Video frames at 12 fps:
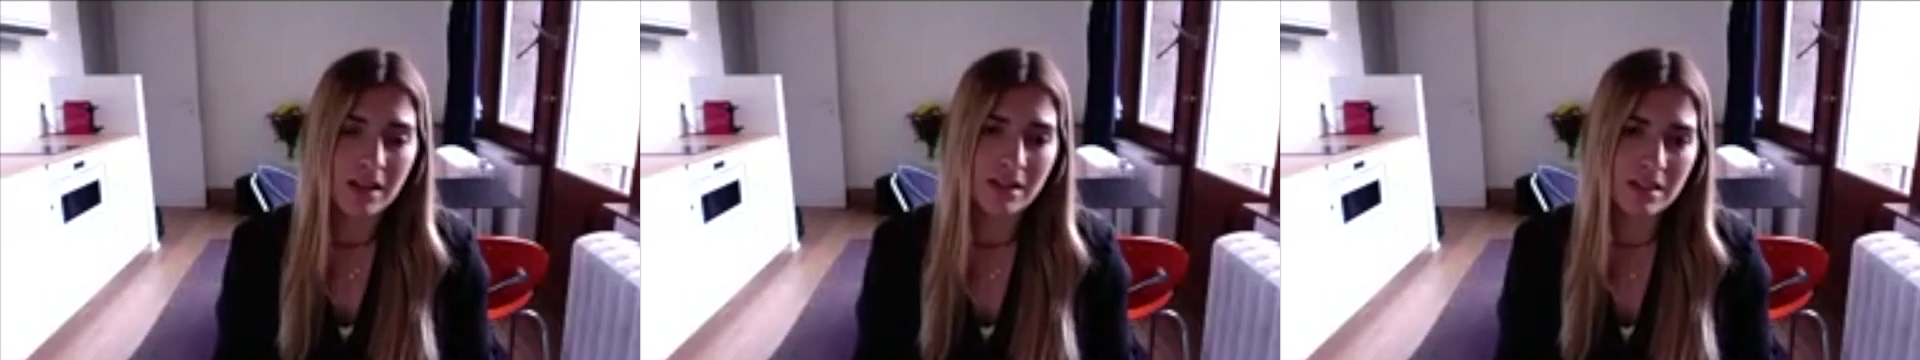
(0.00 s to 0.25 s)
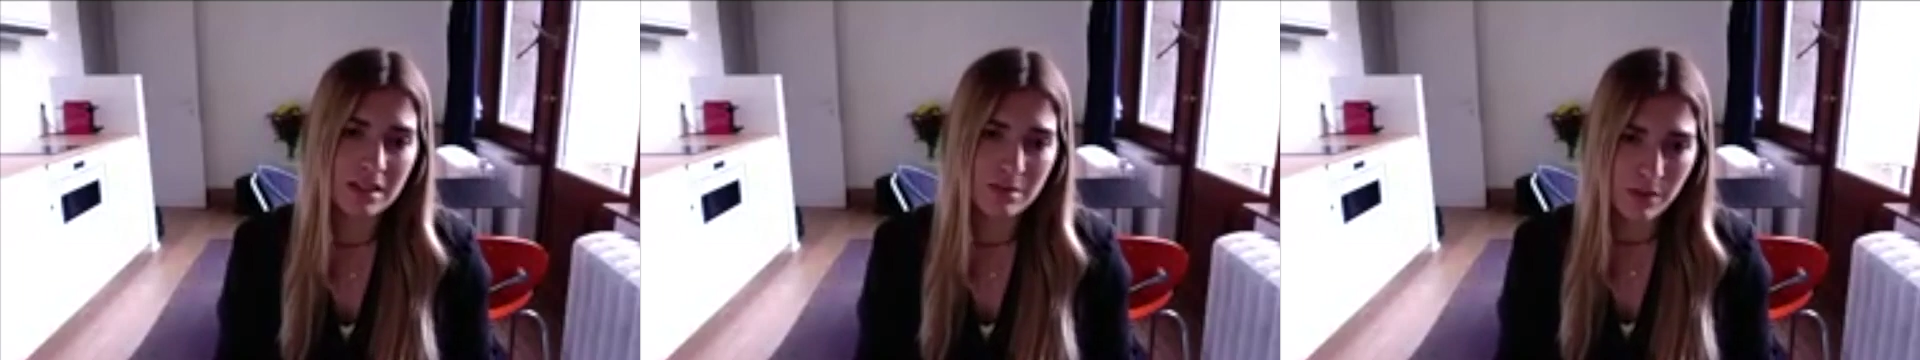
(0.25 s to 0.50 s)

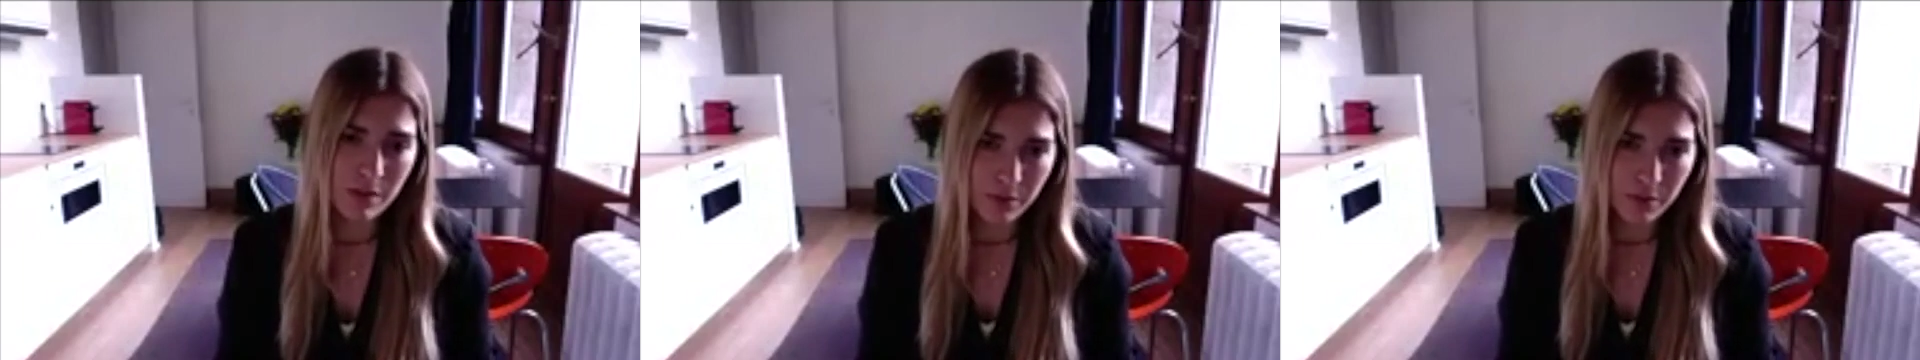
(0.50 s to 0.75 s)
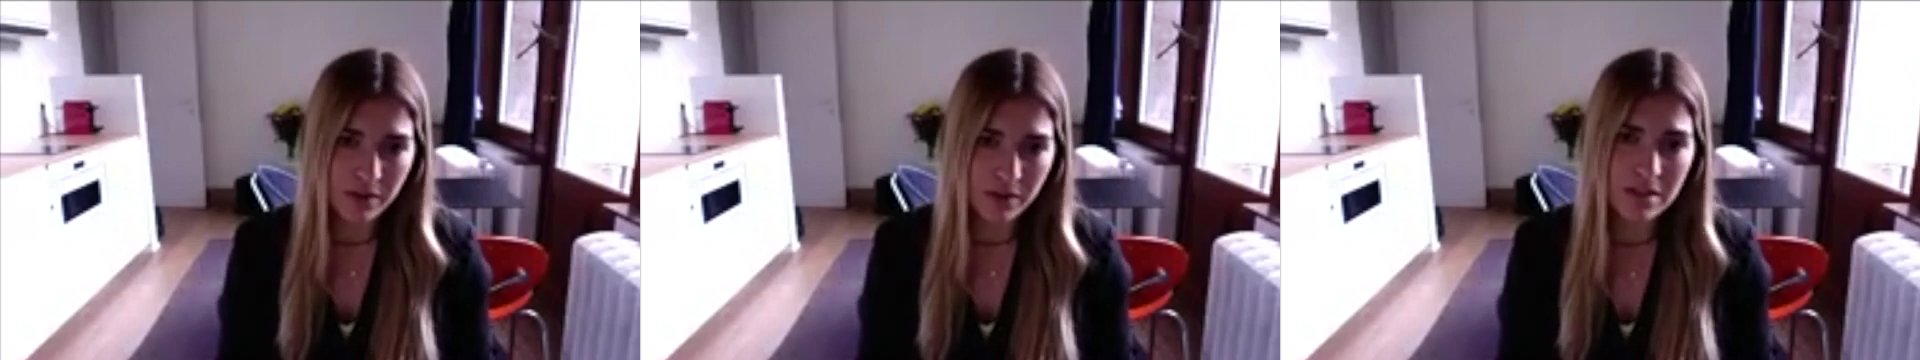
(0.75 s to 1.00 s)
These
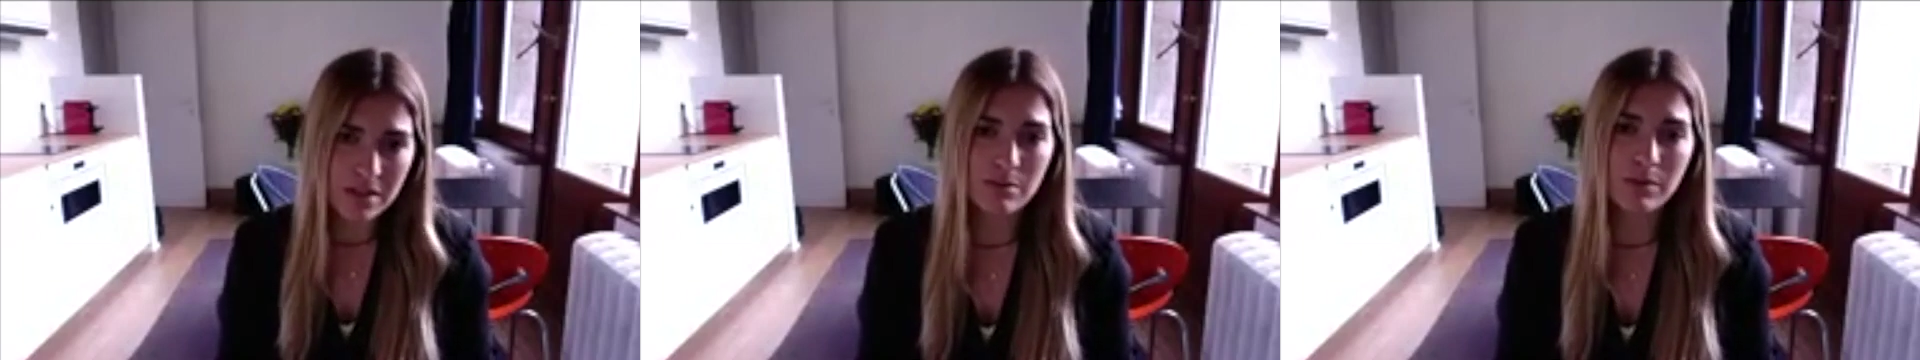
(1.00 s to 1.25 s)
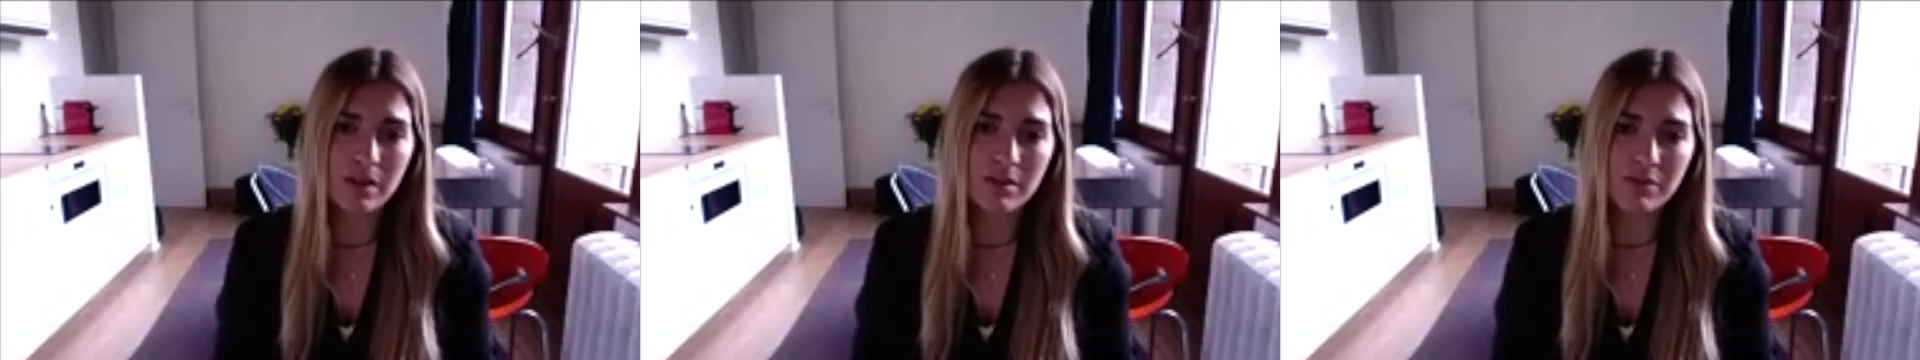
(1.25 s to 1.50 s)
reports
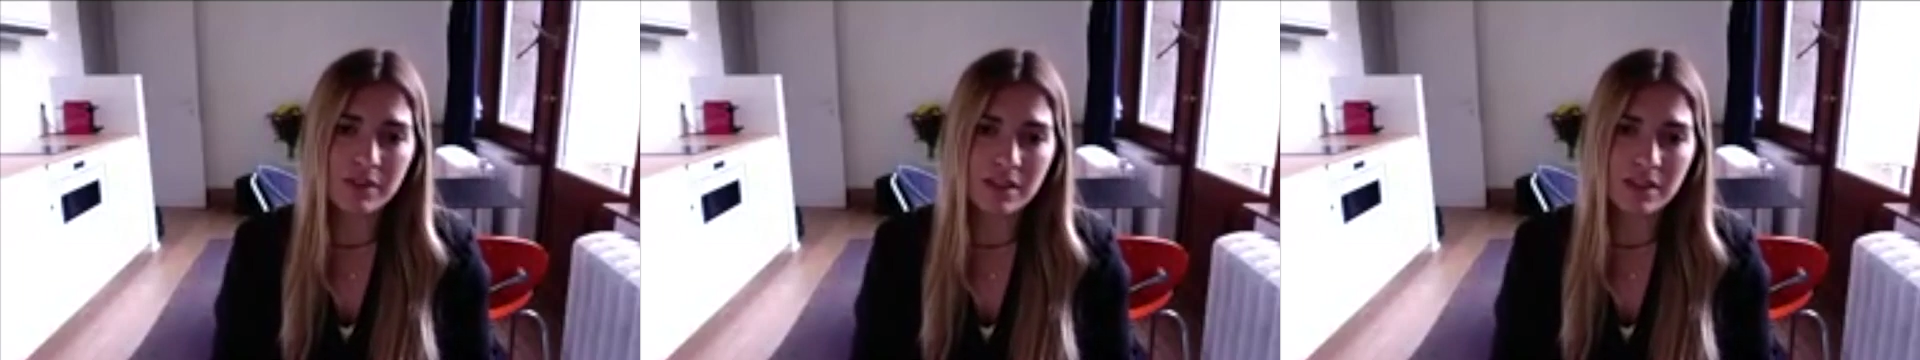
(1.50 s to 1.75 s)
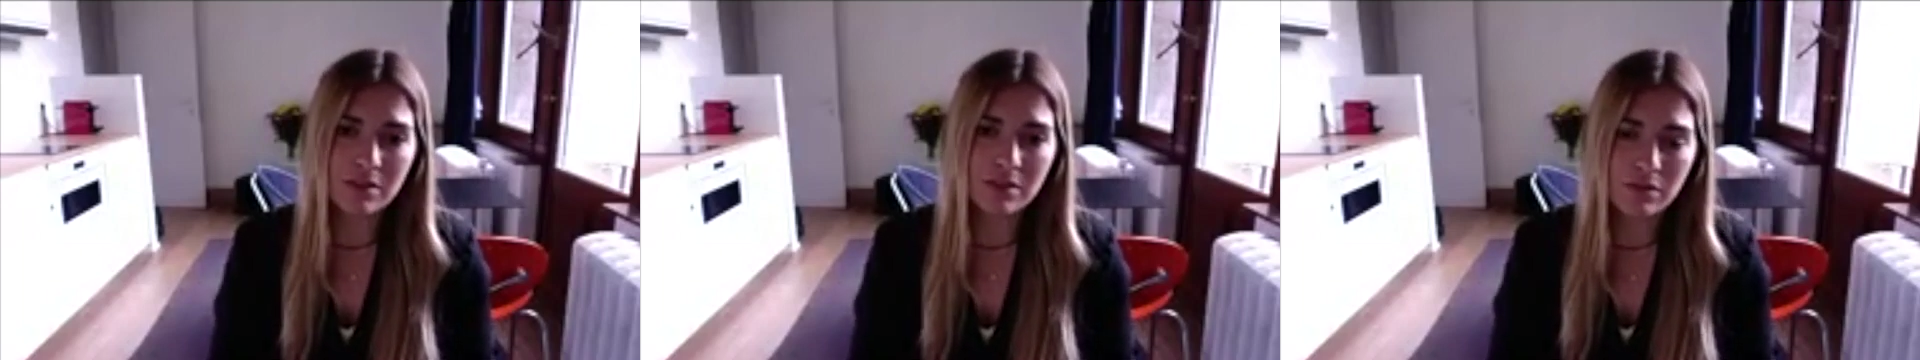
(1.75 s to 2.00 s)
will feed
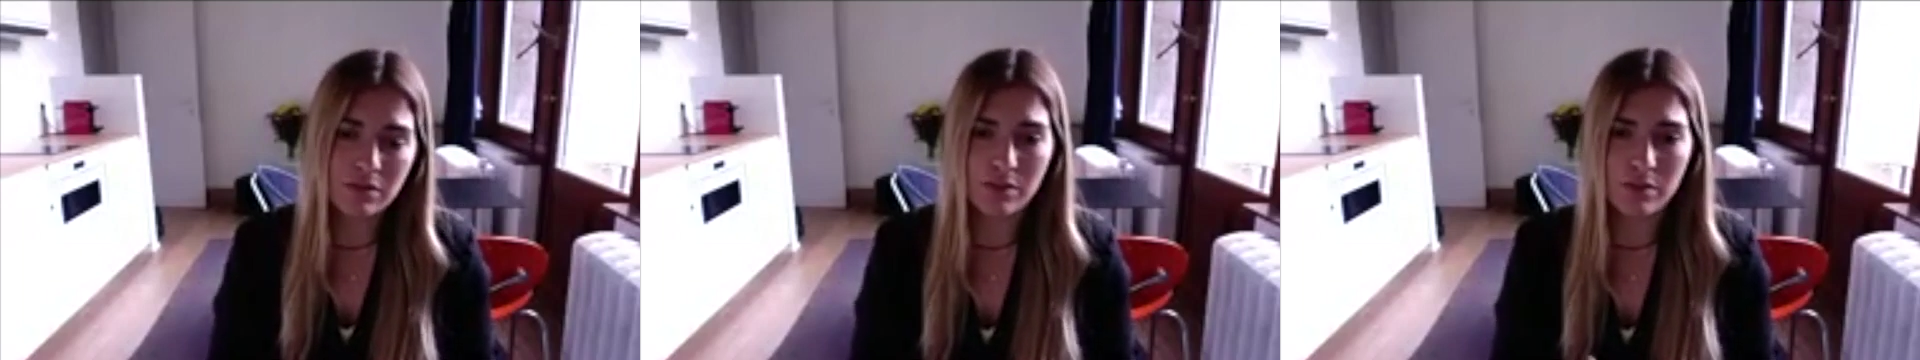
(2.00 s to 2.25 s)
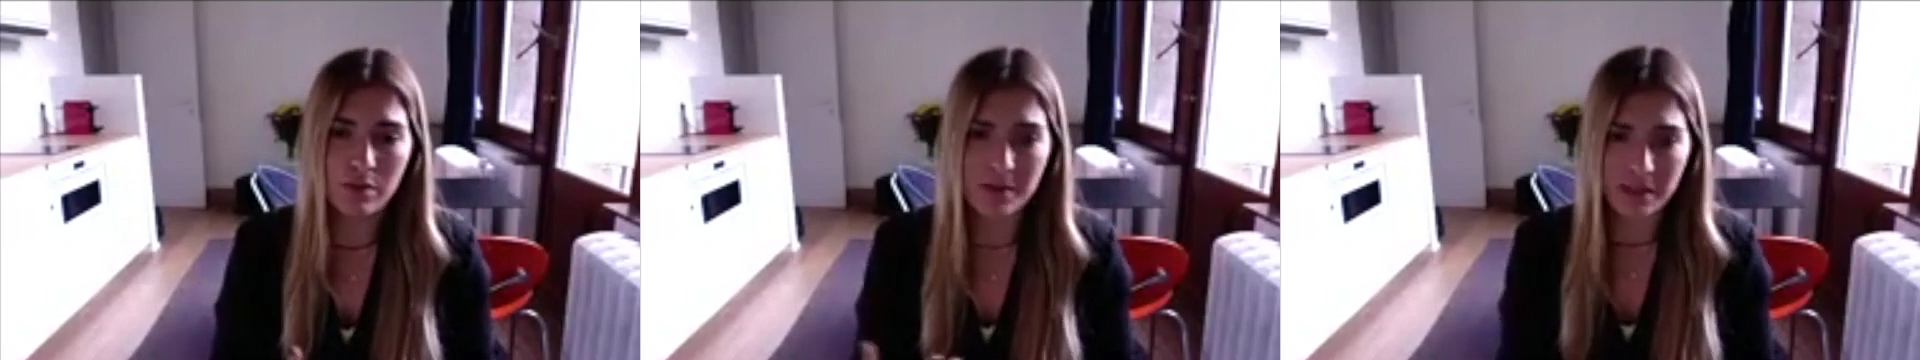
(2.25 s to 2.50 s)
into the
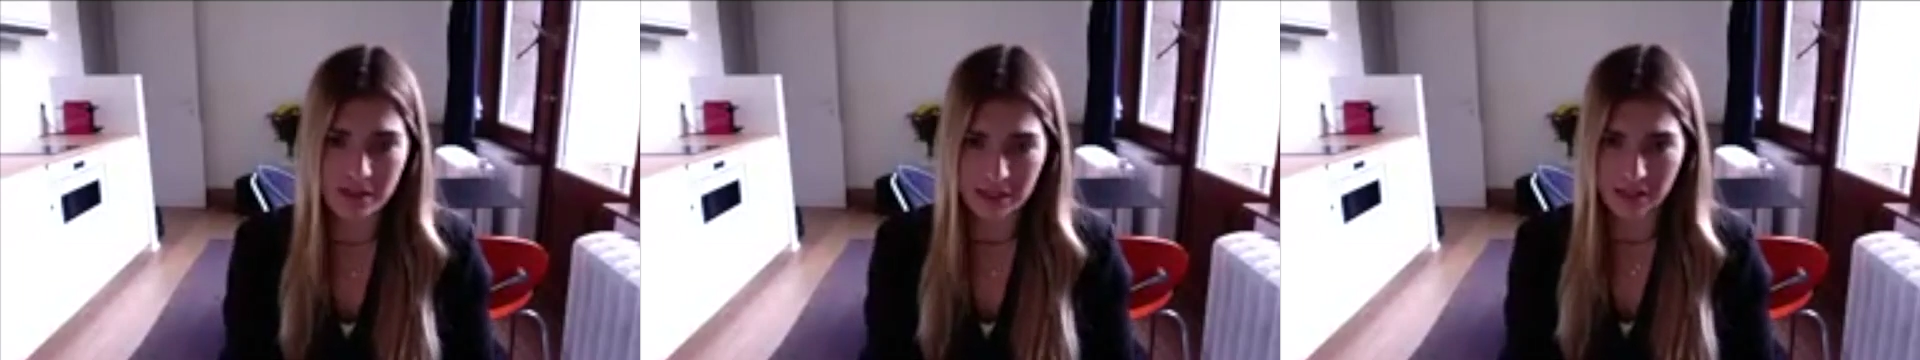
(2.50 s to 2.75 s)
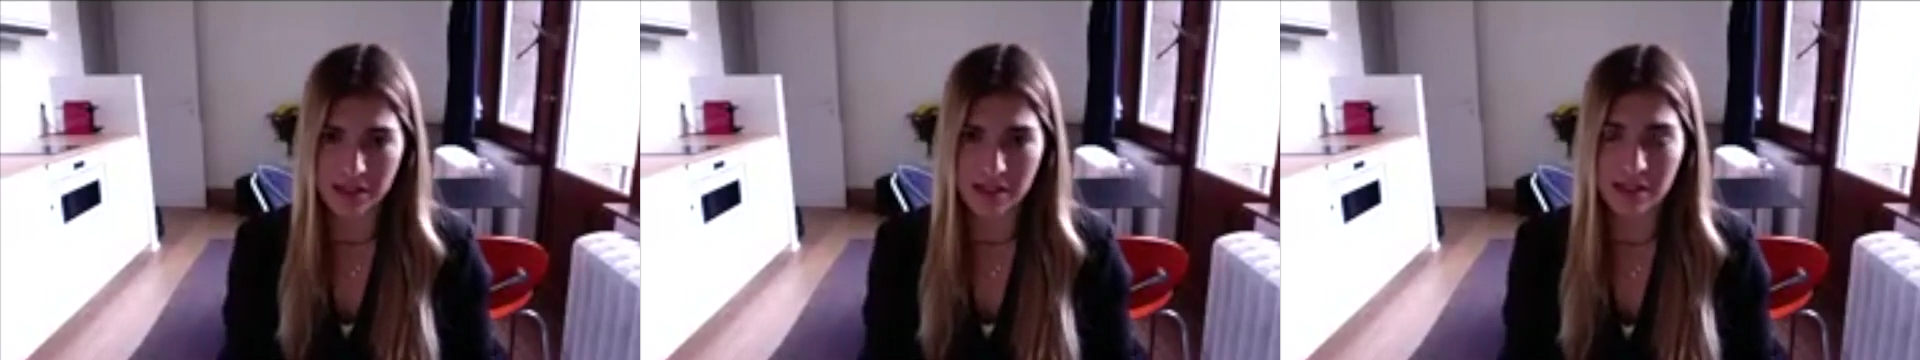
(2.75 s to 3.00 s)
European
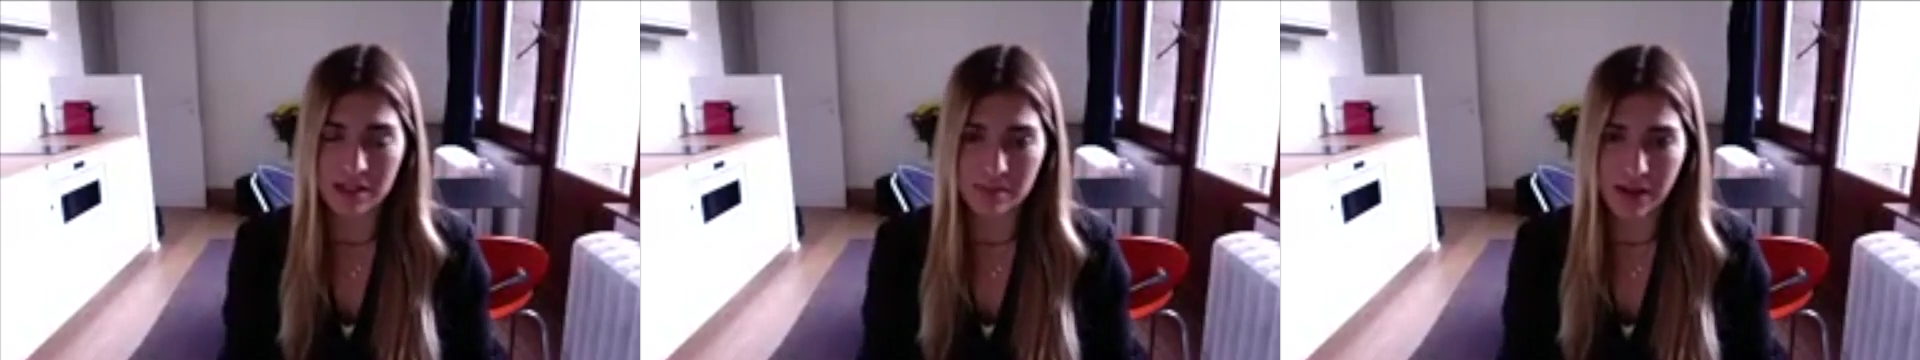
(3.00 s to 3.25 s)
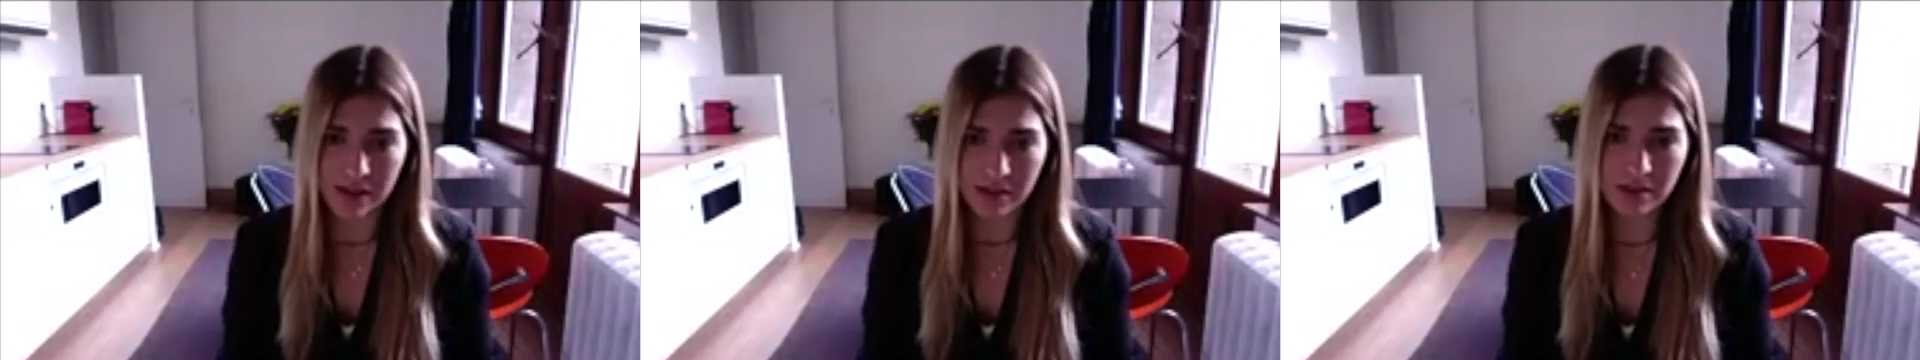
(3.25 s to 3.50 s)
citizens
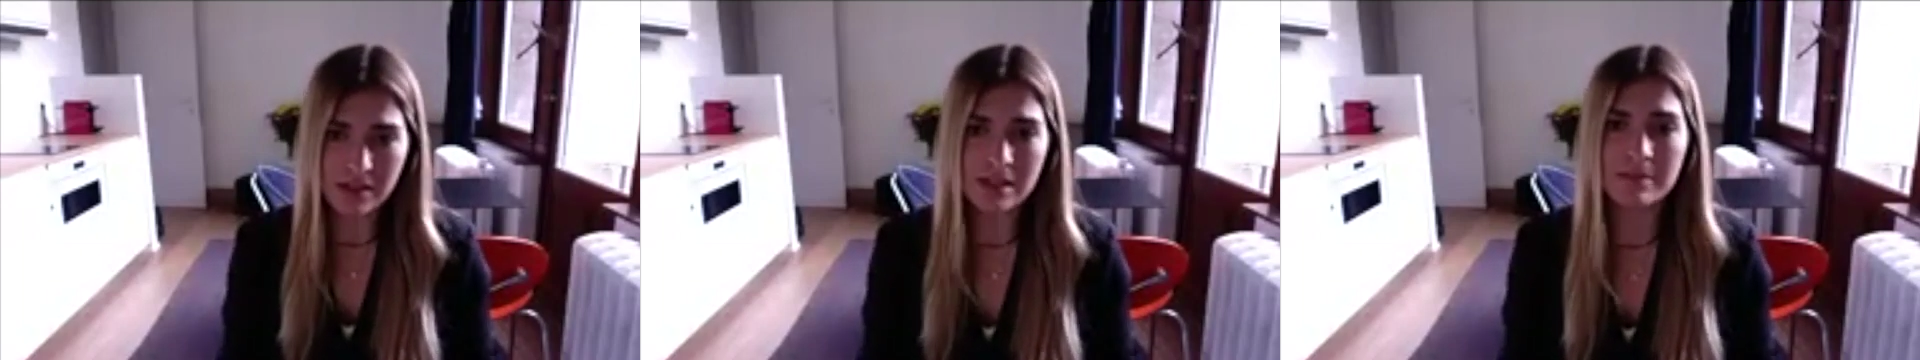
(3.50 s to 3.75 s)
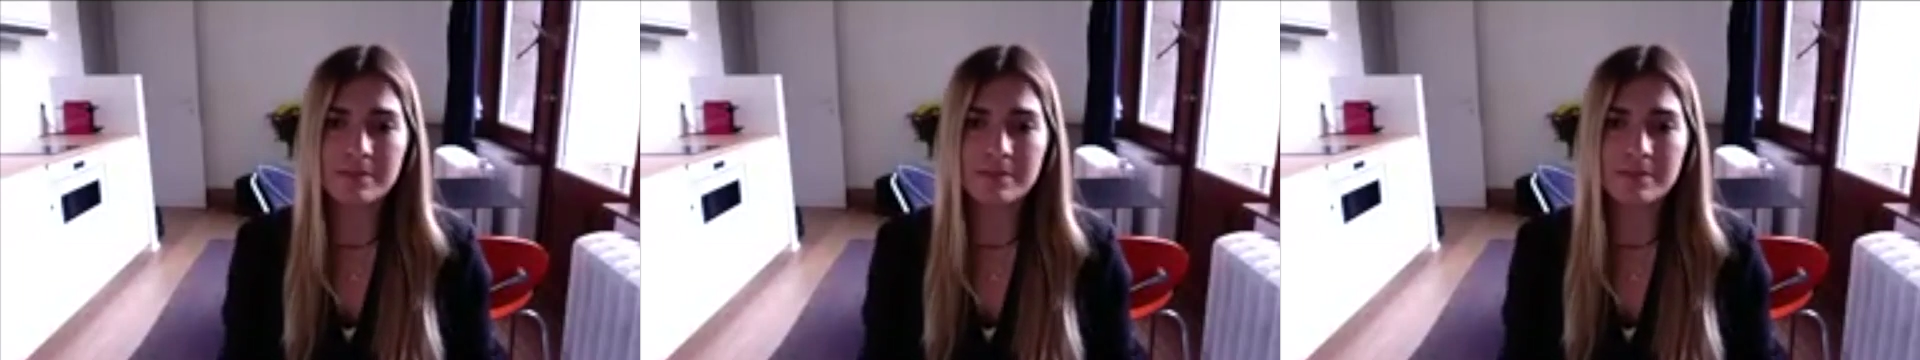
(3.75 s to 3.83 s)
panels